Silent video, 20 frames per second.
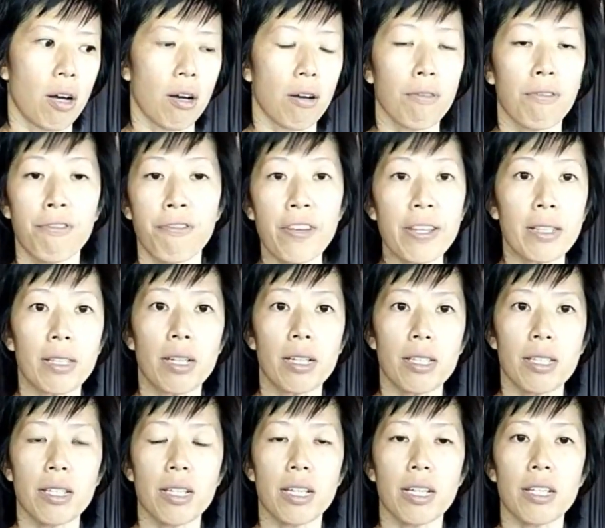
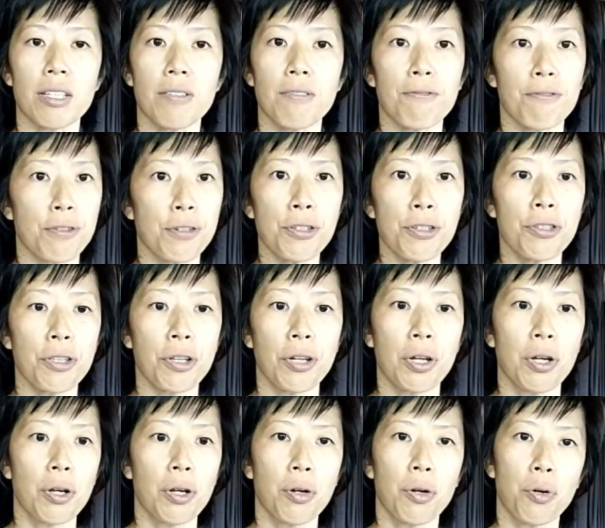fitness is first
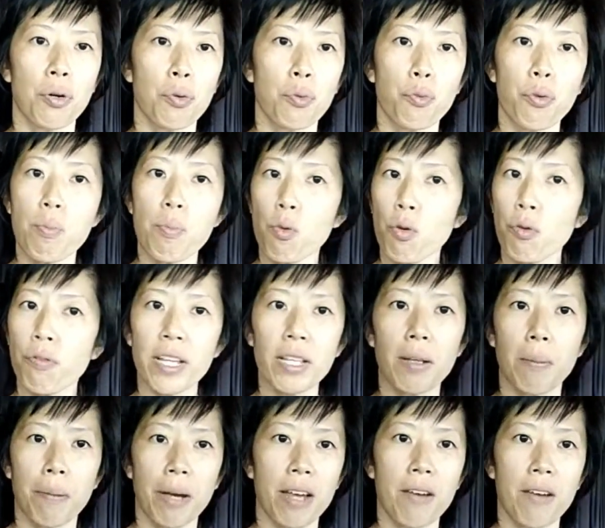
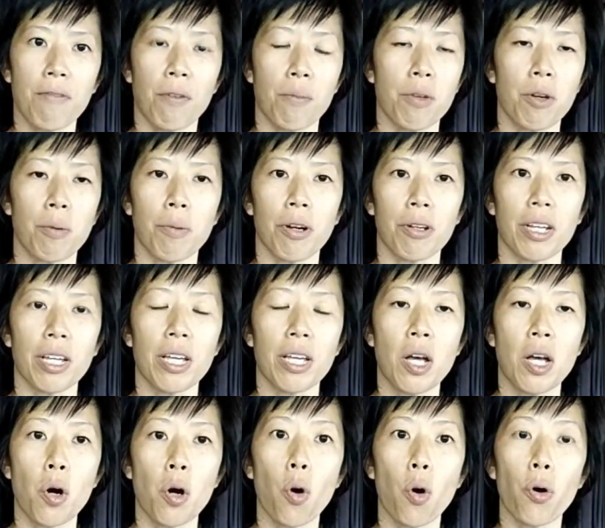removing the pain from your body,
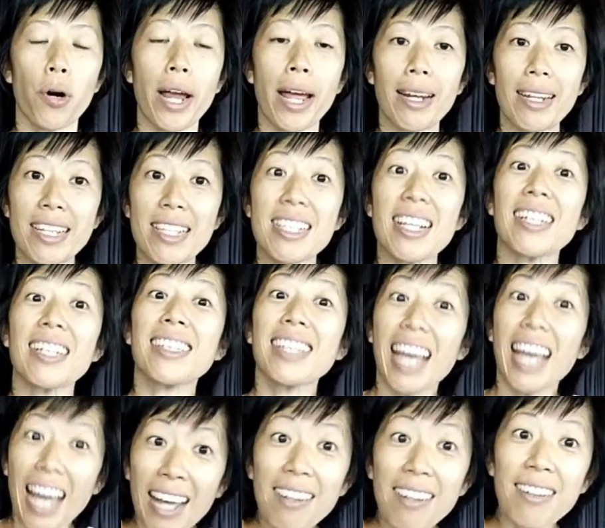or at least
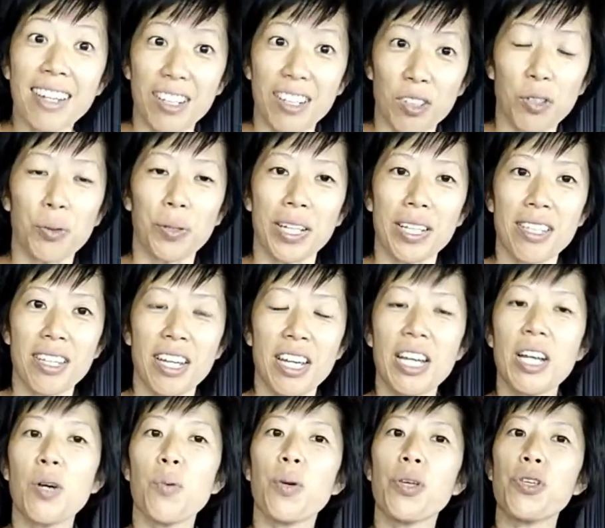attending to it.
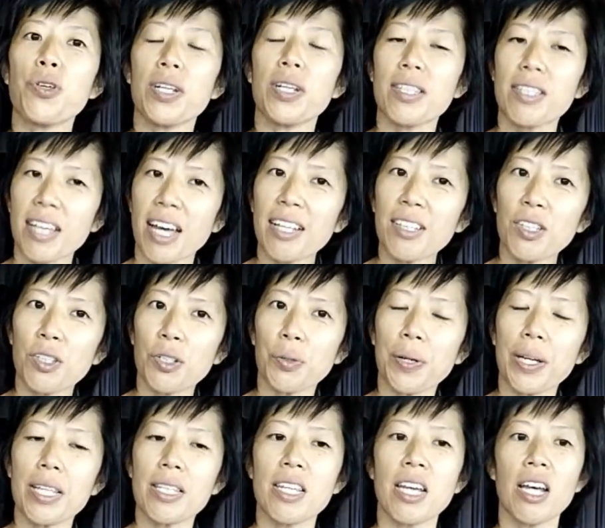When you attend to
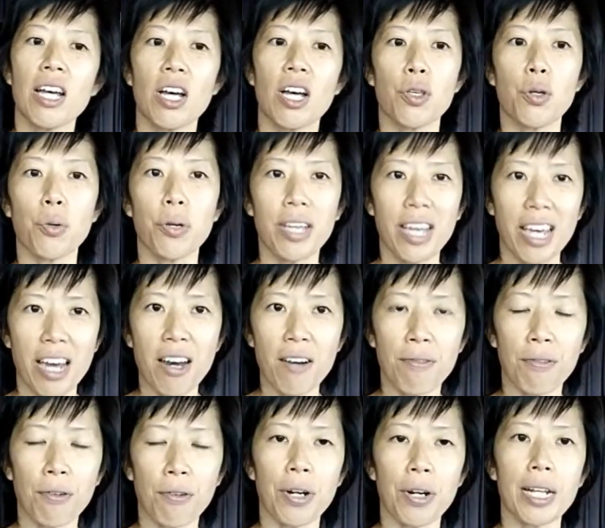it, you care
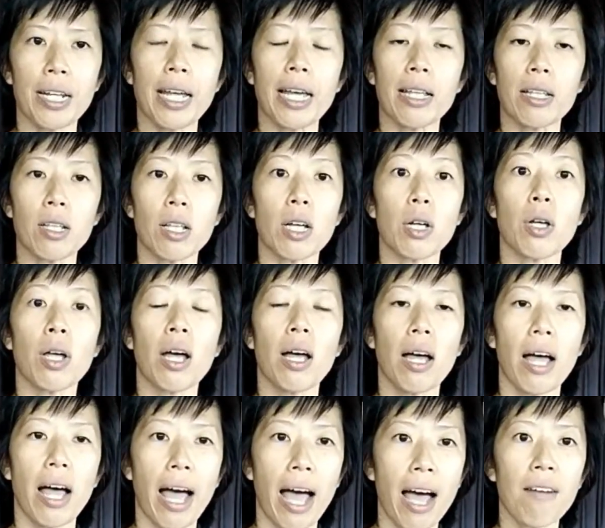for it and
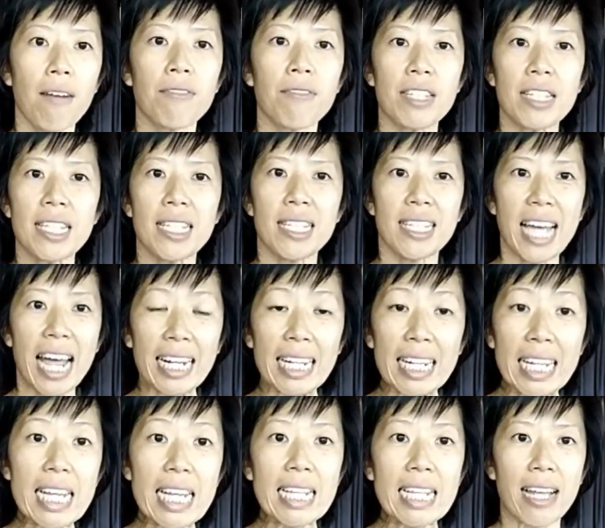have these
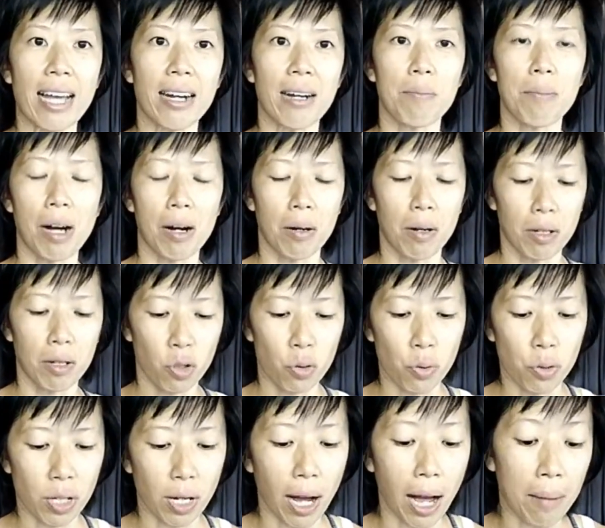techniques that
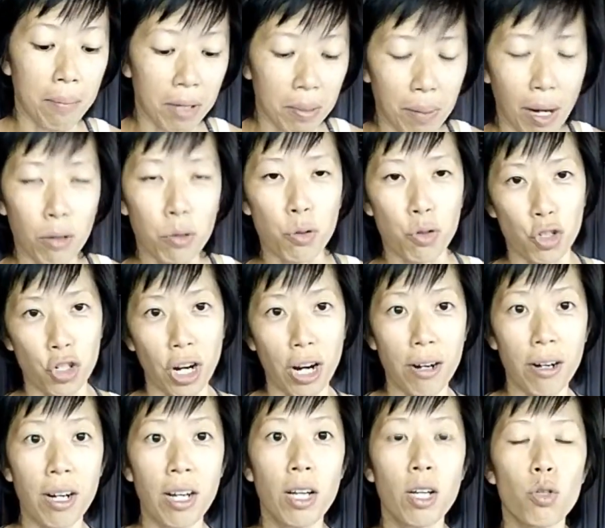I'm about to
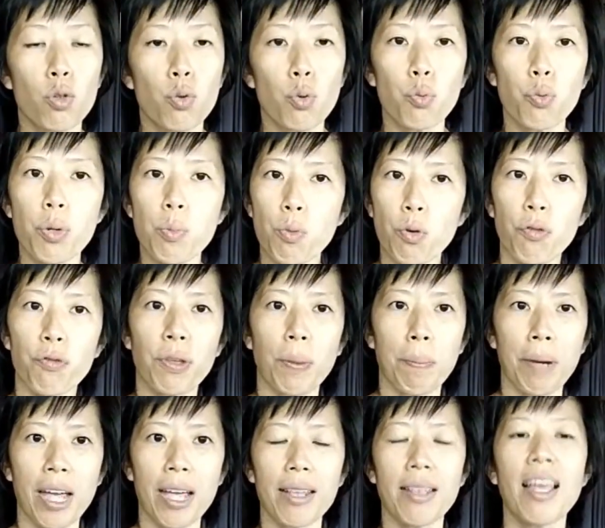share to remove
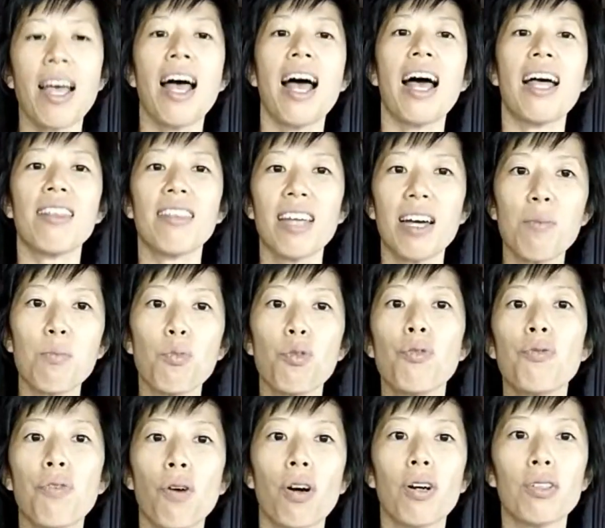the pain, and then
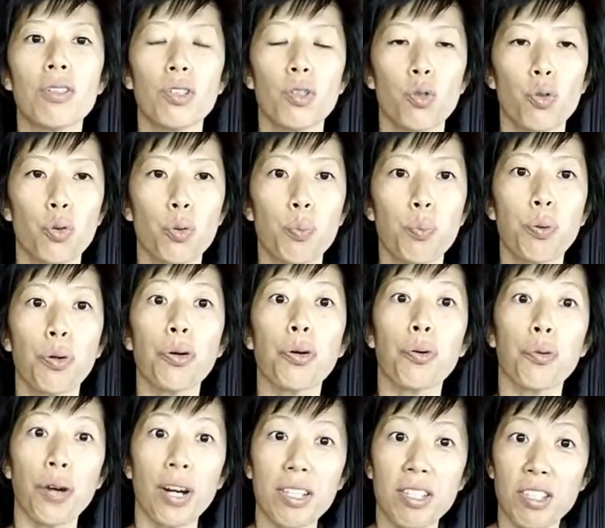move on to
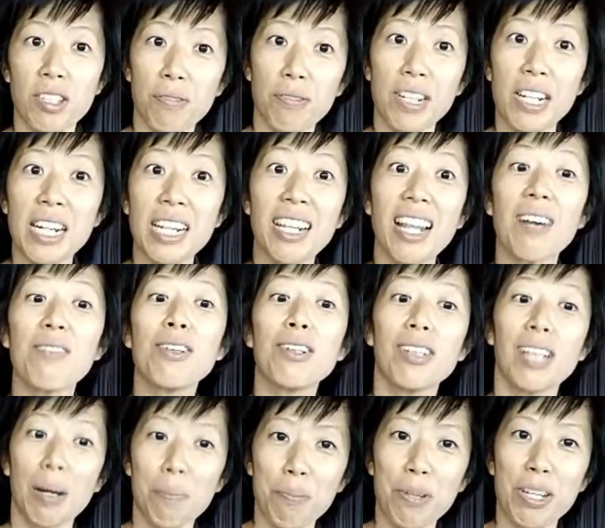progressively
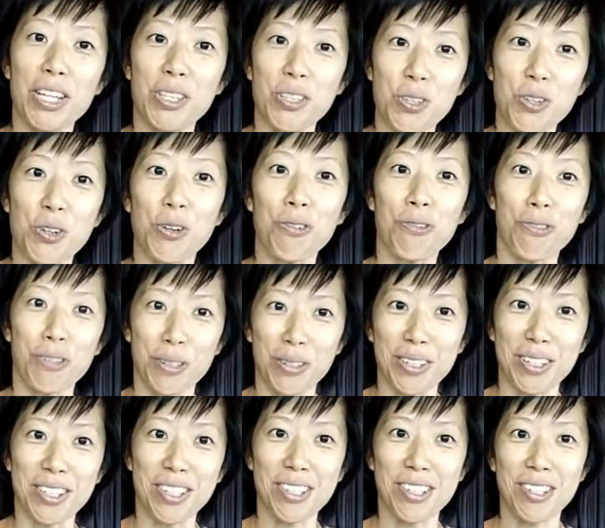level up in your
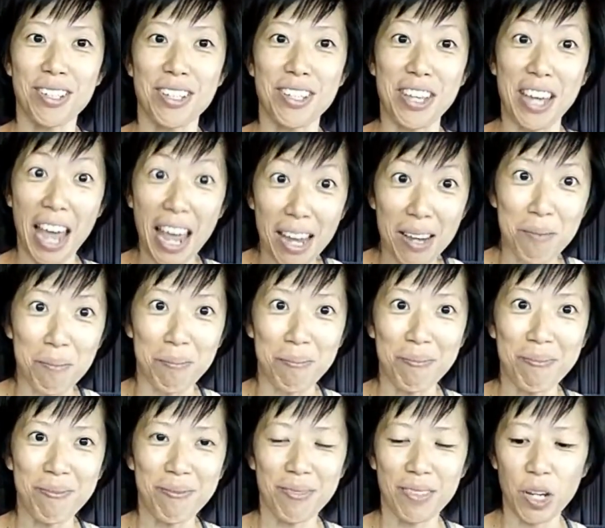fitness game.
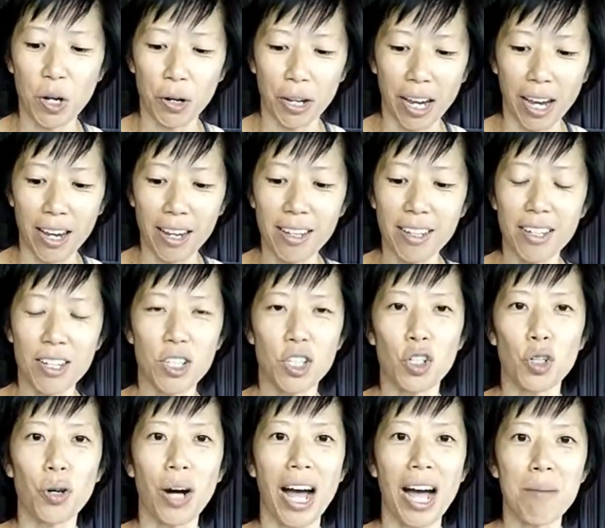Okay,
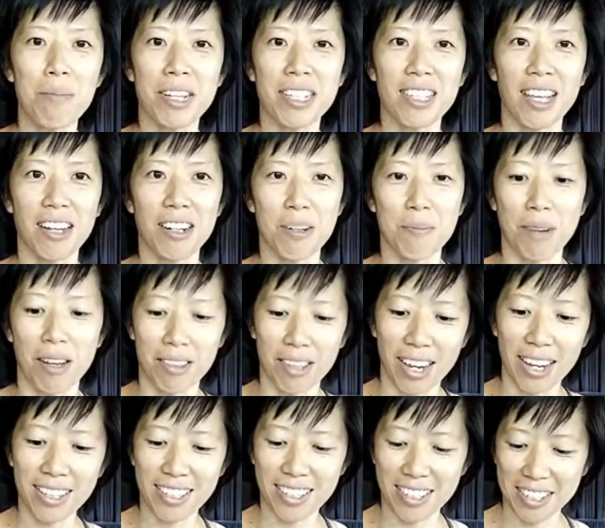so I'm excited about
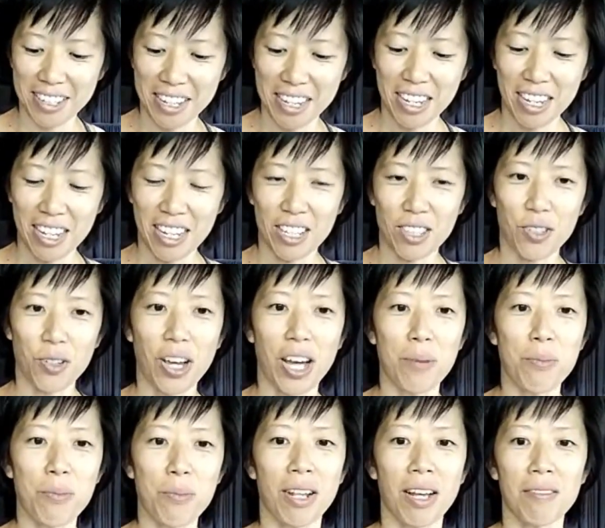that to
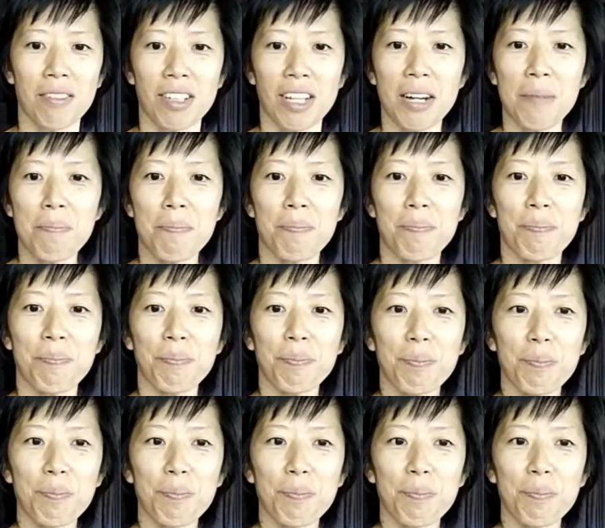help you level up.